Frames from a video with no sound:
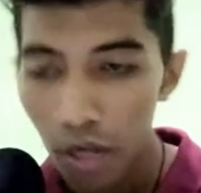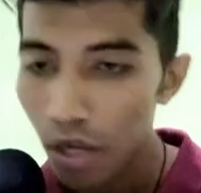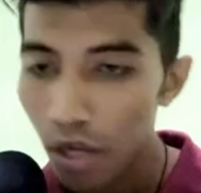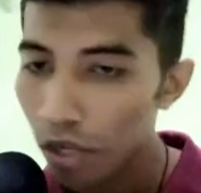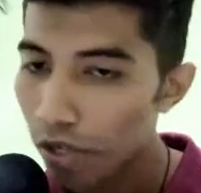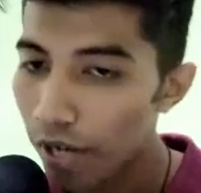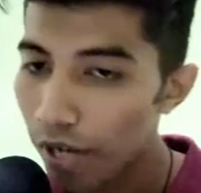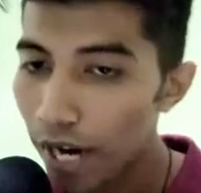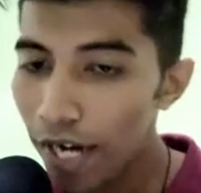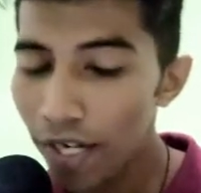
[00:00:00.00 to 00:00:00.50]

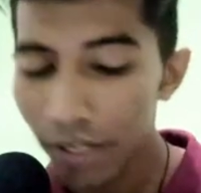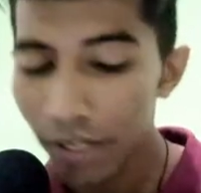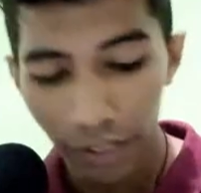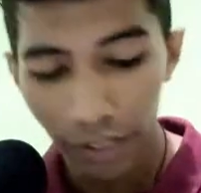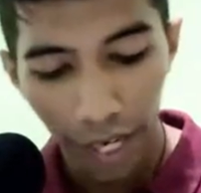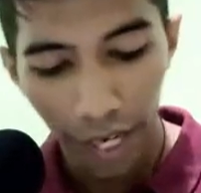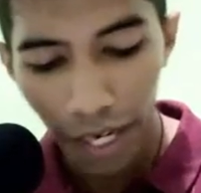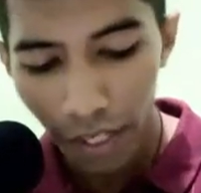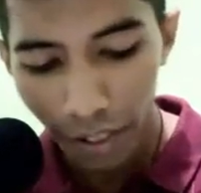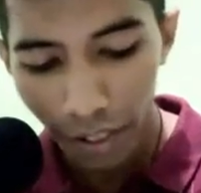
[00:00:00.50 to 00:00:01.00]
Right?
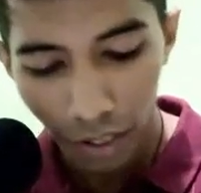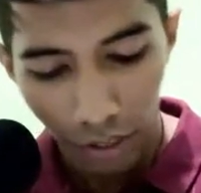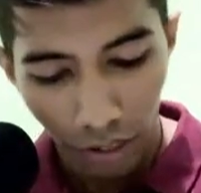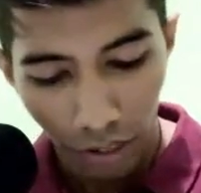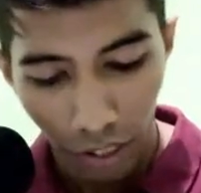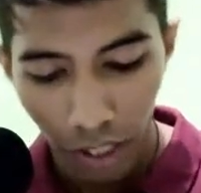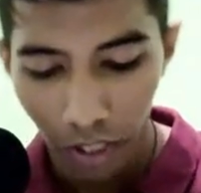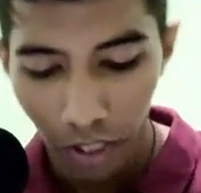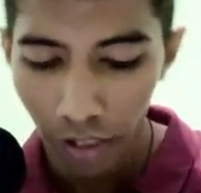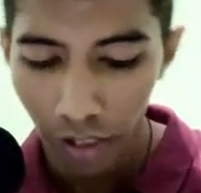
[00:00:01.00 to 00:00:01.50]
Correct?
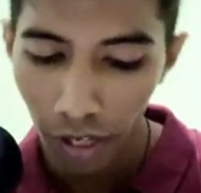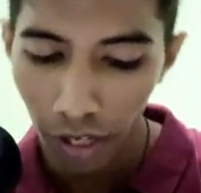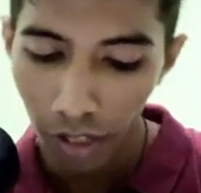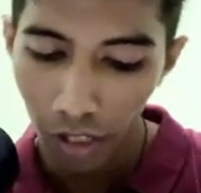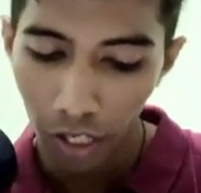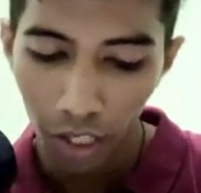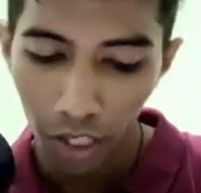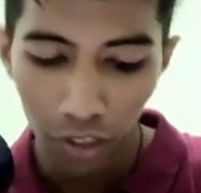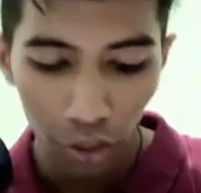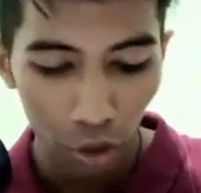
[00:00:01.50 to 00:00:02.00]
3,
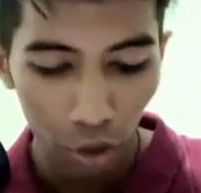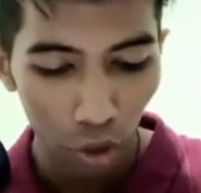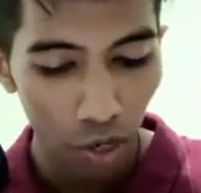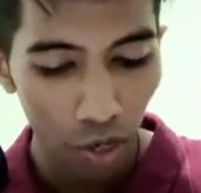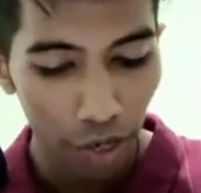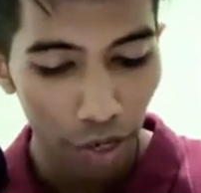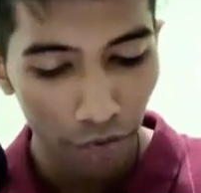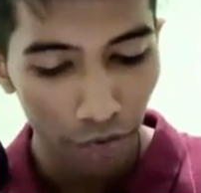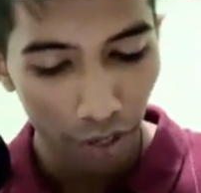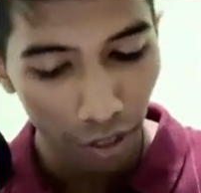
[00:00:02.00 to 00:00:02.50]
0
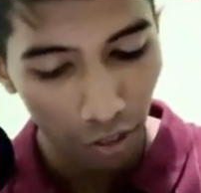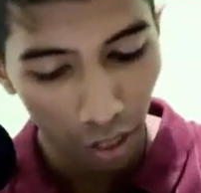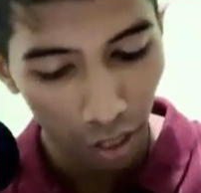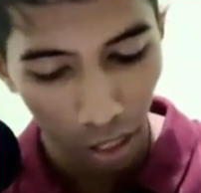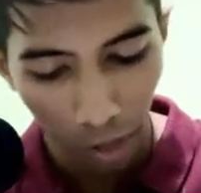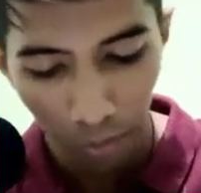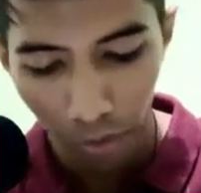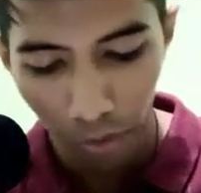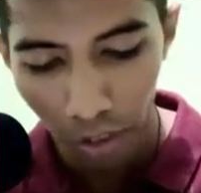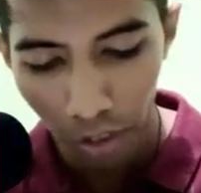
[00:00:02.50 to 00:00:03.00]
and 1 the
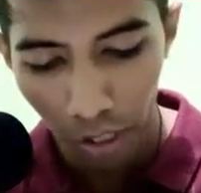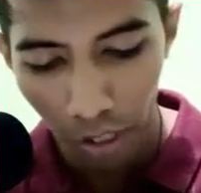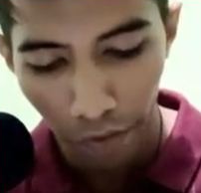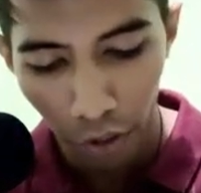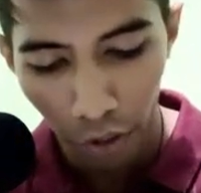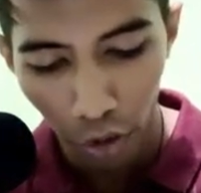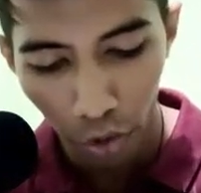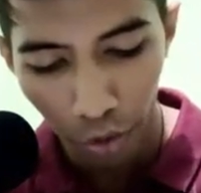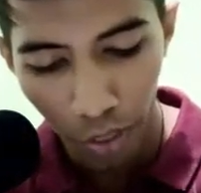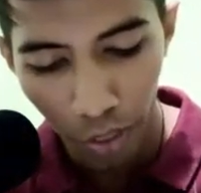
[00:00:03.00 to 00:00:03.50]
nums is given
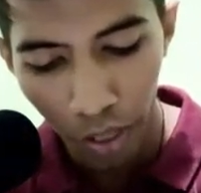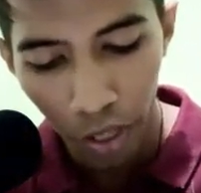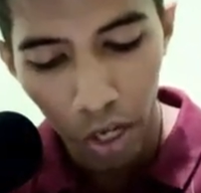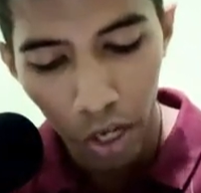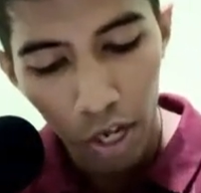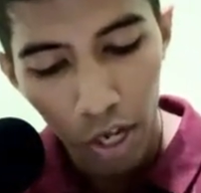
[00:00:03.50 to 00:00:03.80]
to me.